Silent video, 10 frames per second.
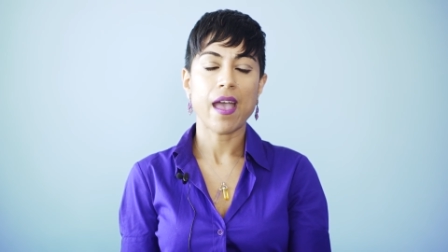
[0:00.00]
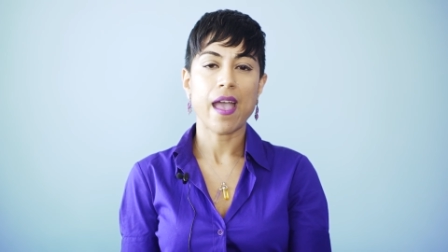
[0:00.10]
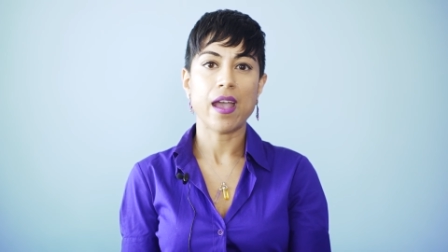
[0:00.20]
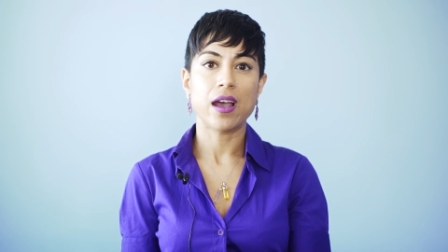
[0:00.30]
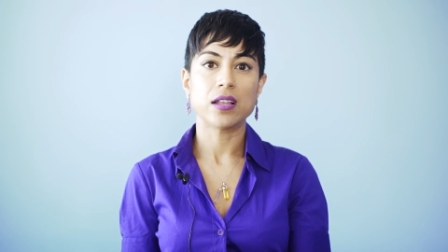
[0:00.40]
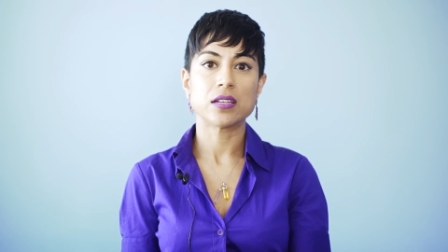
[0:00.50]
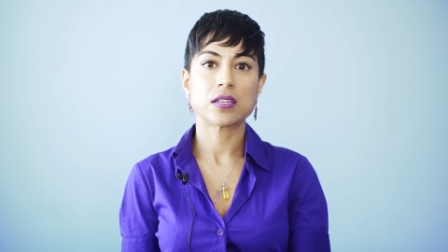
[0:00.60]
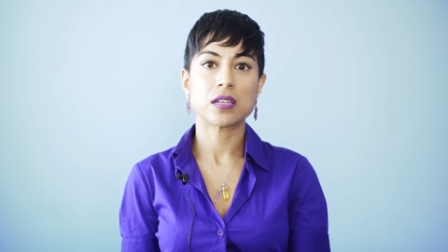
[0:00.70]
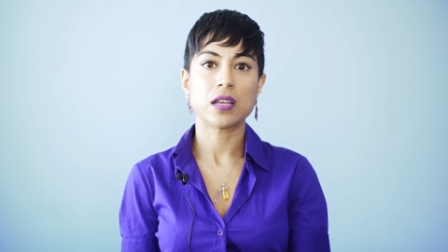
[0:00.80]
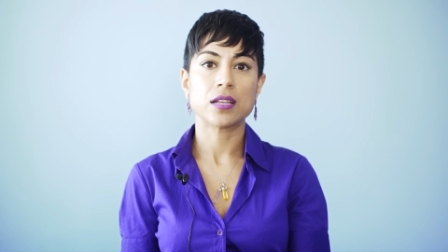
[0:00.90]
And
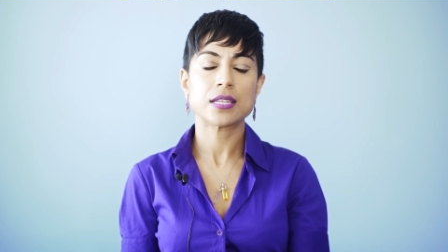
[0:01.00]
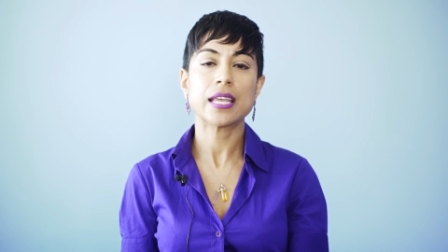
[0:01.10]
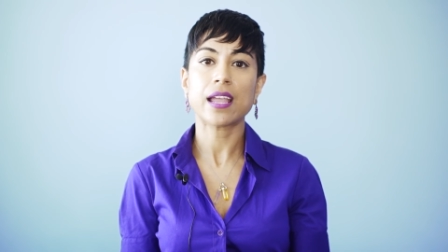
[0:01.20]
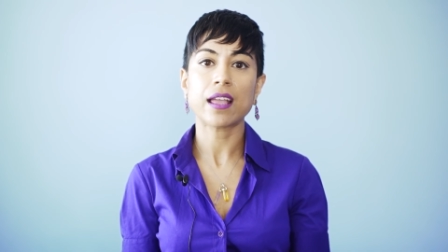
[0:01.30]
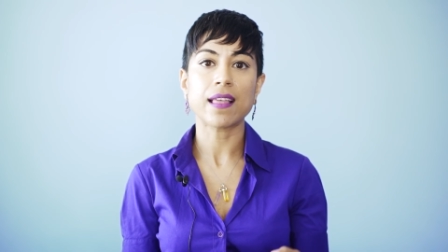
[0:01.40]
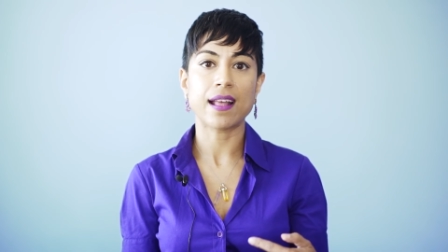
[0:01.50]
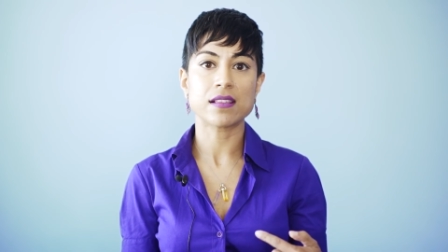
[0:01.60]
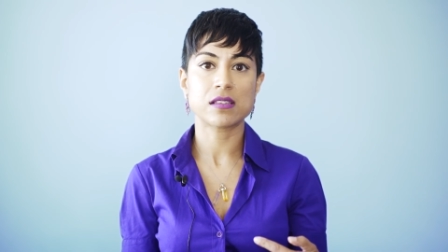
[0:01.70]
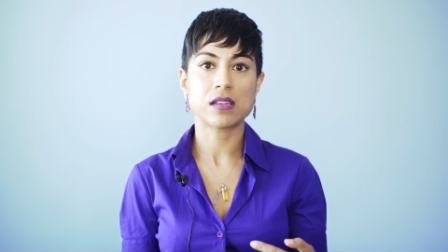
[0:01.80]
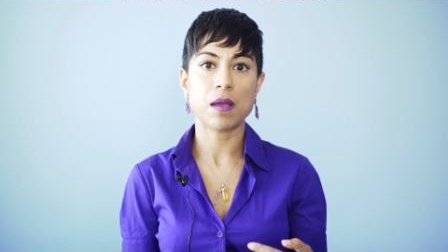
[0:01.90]
uh, taking
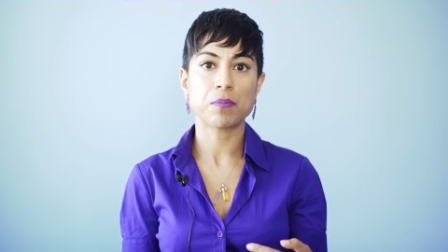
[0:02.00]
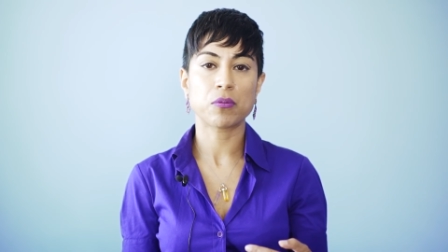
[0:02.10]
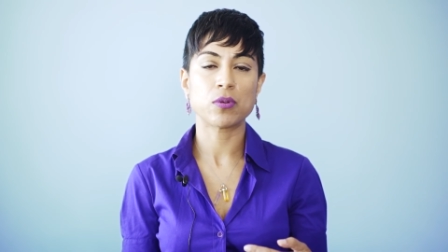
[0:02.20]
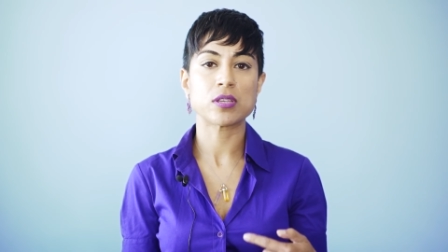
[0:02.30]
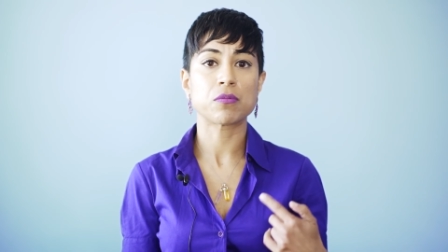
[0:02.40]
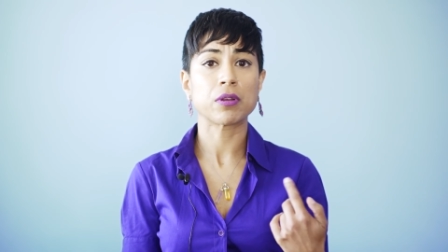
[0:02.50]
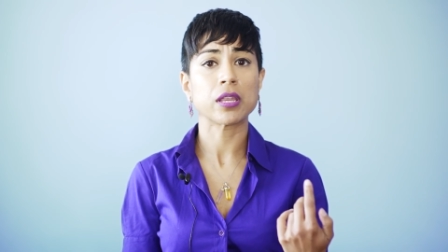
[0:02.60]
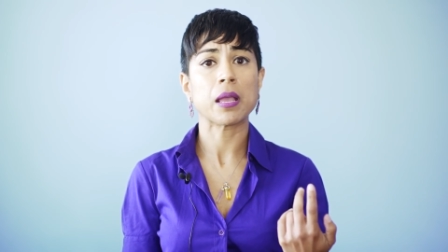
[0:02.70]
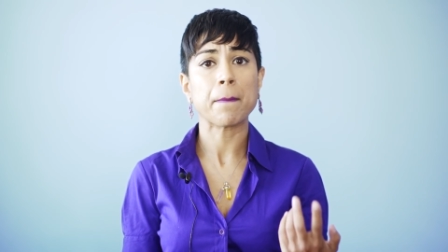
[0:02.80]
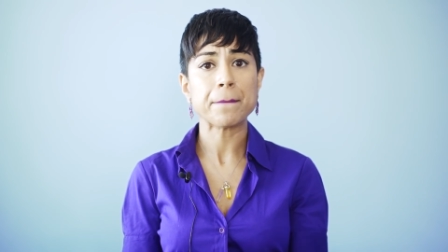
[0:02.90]
that step was a
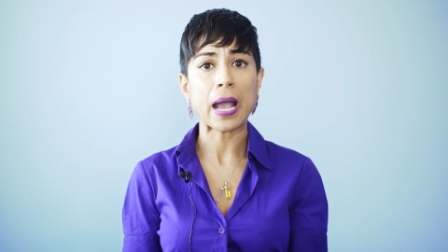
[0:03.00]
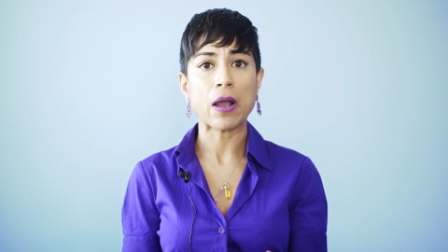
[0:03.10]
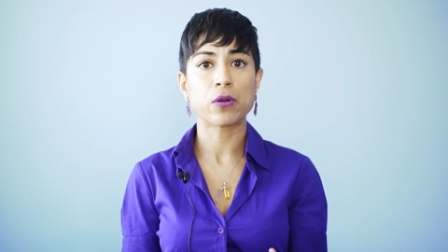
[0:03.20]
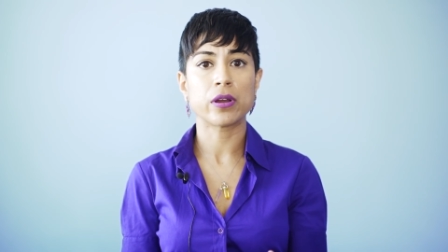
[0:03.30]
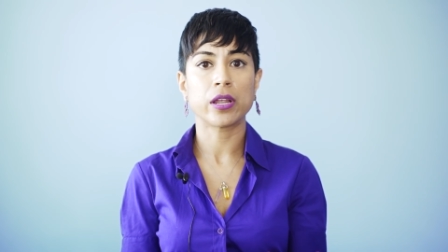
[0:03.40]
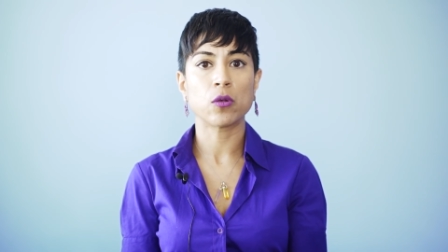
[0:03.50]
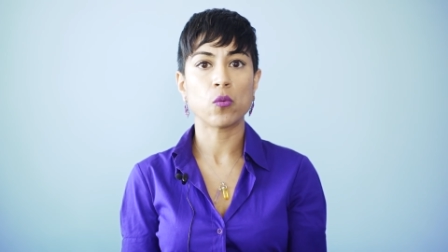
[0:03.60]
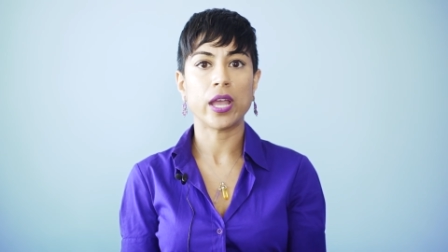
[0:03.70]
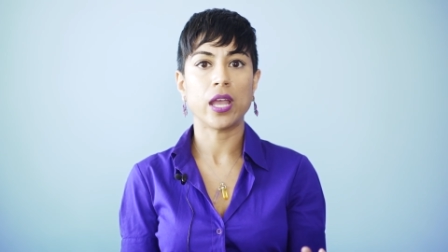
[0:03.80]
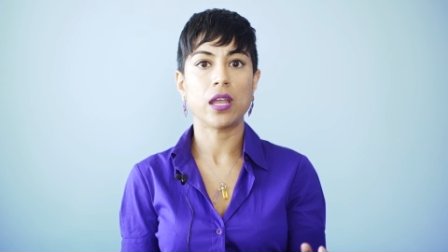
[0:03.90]
really empowering
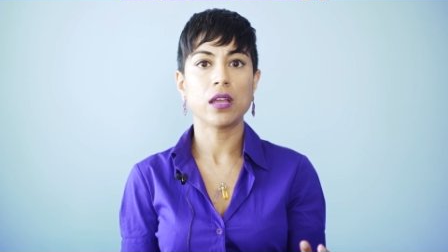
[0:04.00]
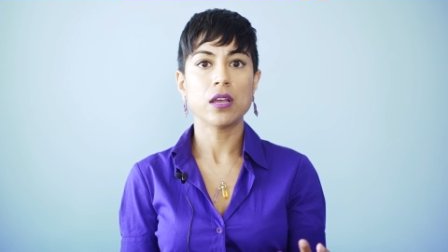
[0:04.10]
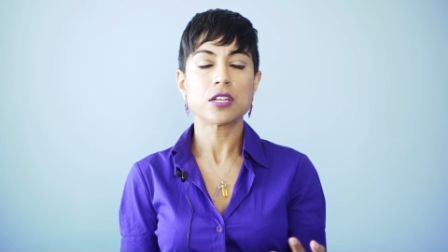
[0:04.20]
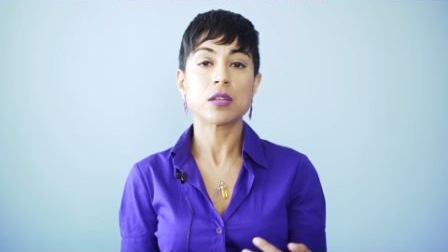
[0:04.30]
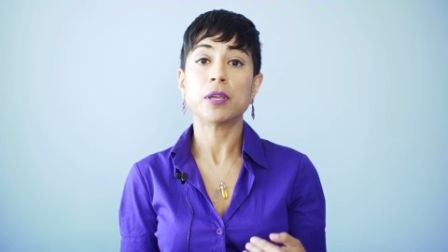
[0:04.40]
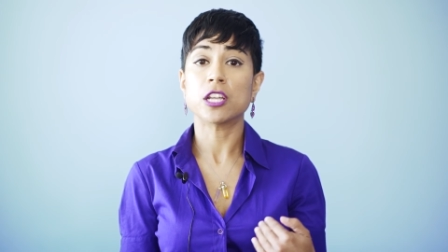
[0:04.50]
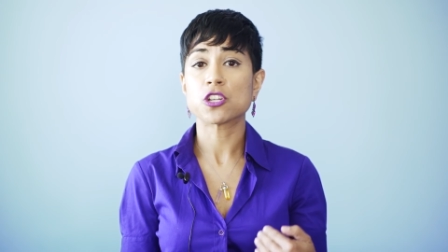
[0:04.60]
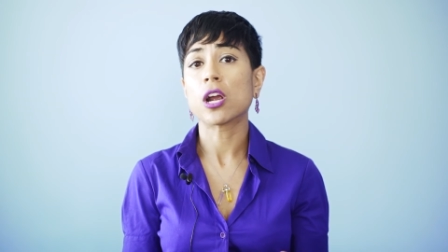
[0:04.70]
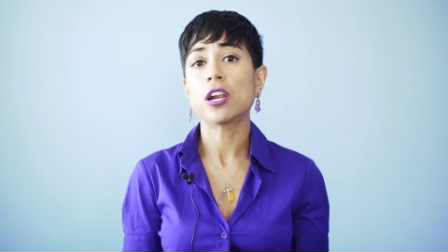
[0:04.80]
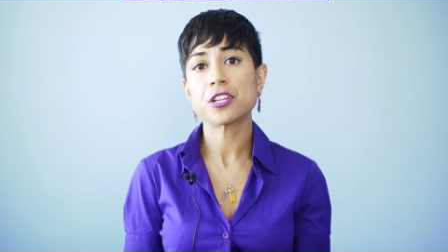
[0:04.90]
way to be in
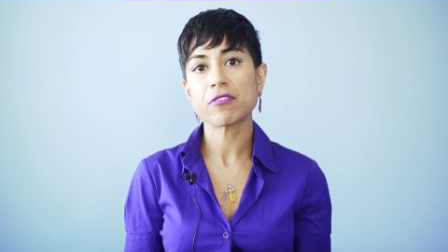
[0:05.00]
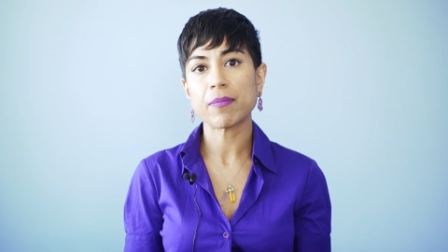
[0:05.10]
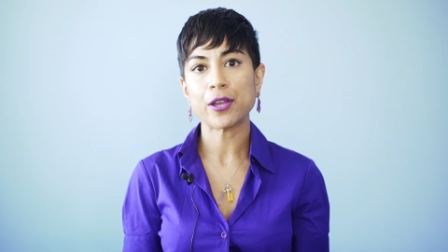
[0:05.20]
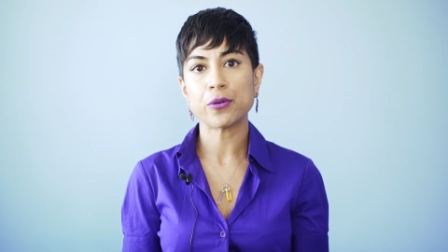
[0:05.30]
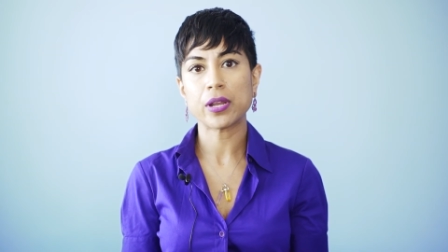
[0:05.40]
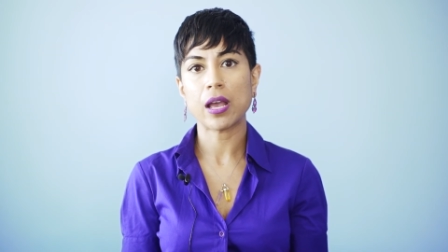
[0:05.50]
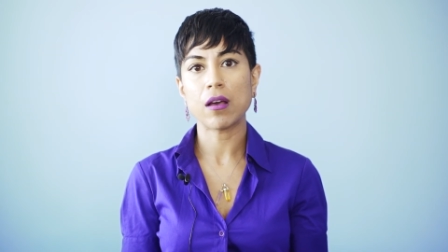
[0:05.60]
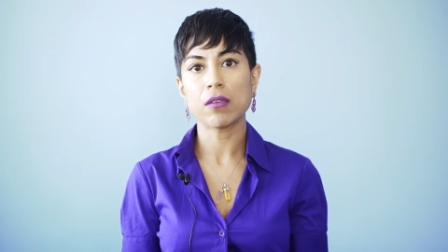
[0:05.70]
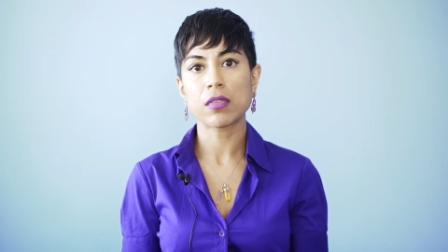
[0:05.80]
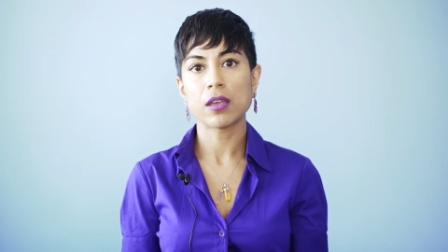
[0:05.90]
charge of my own
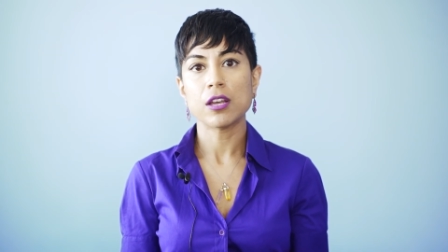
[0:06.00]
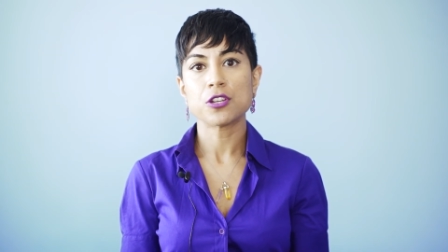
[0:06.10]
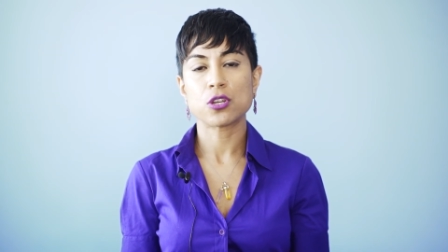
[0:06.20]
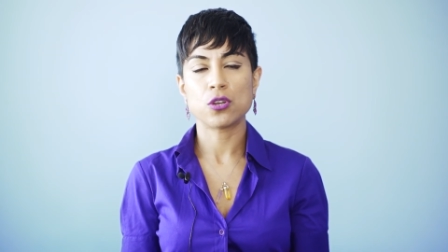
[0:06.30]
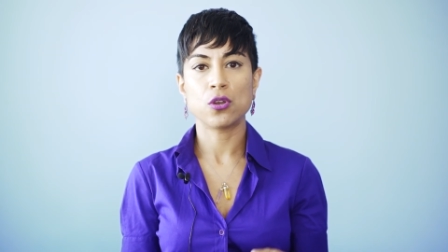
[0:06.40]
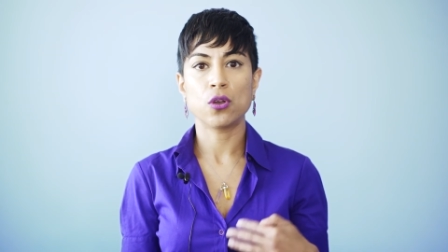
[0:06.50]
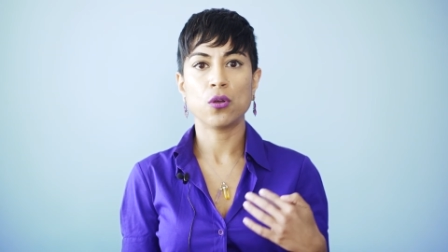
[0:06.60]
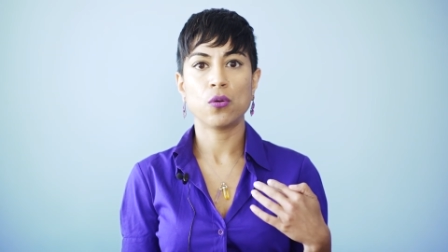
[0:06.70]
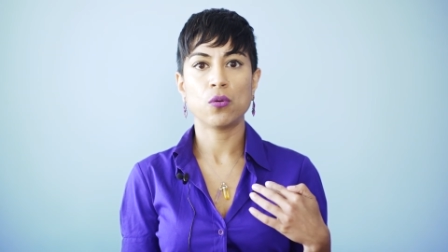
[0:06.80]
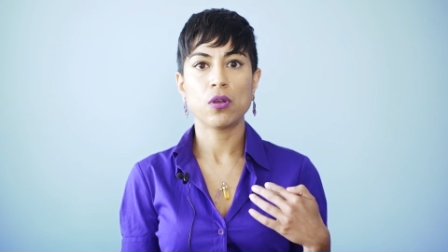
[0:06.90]
health, to
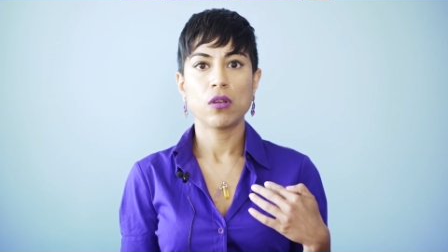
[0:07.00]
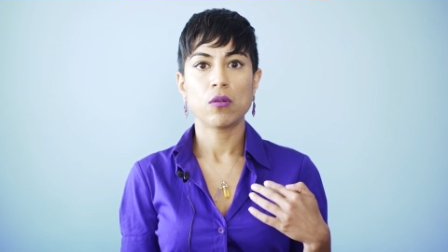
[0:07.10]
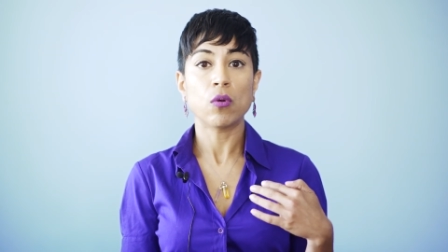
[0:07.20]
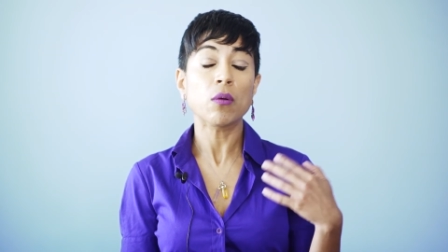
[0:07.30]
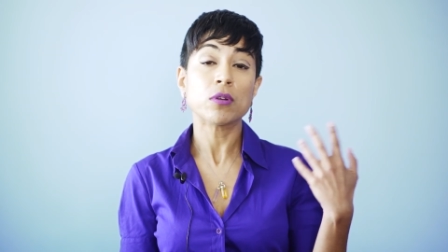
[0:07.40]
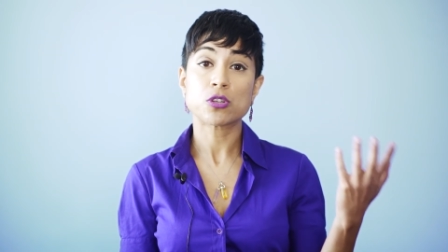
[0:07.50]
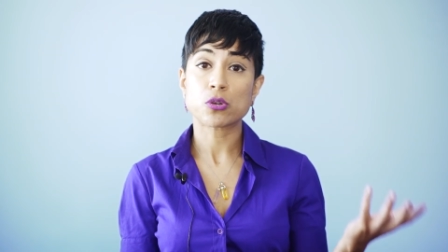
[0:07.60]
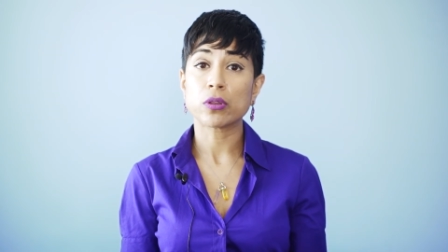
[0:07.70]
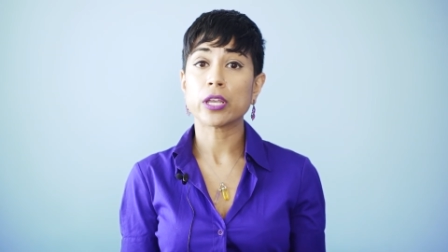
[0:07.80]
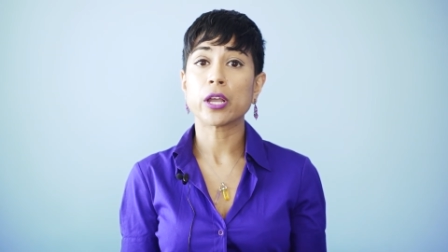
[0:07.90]
know what was
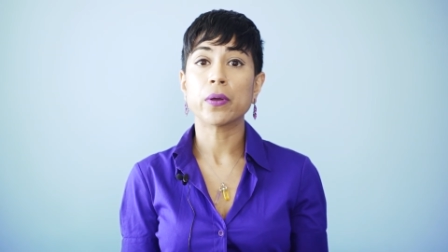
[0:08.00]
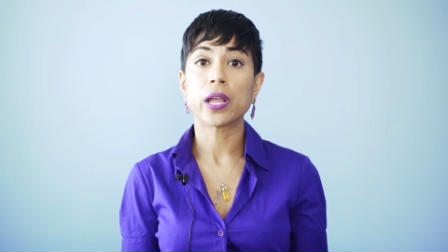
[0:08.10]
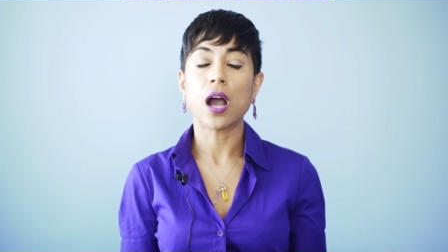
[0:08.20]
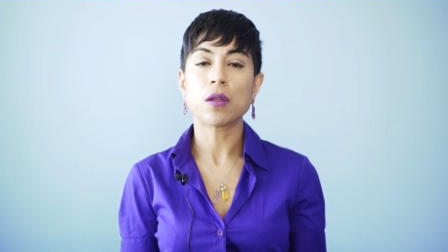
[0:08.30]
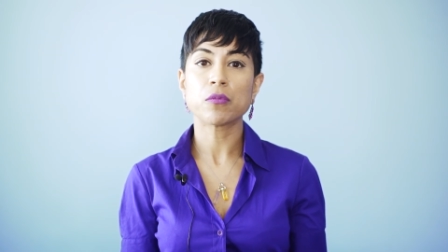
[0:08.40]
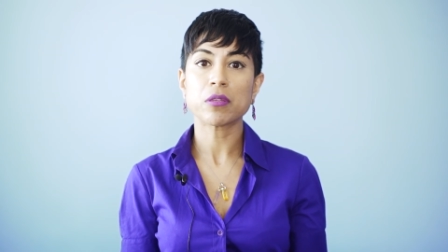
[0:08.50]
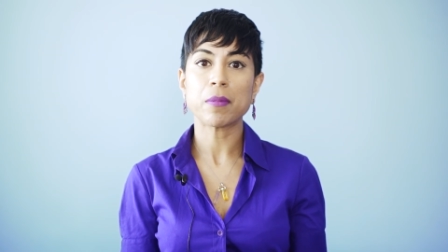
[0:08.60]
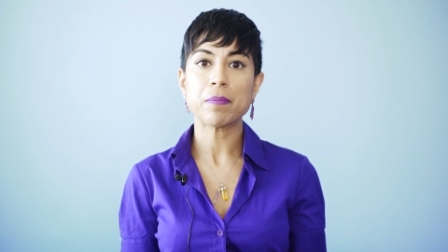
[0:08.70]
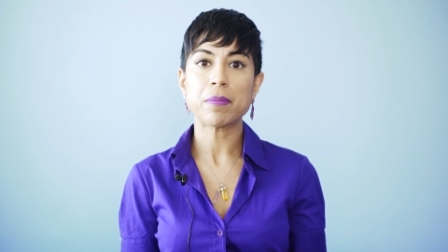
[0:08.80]
truly going on with my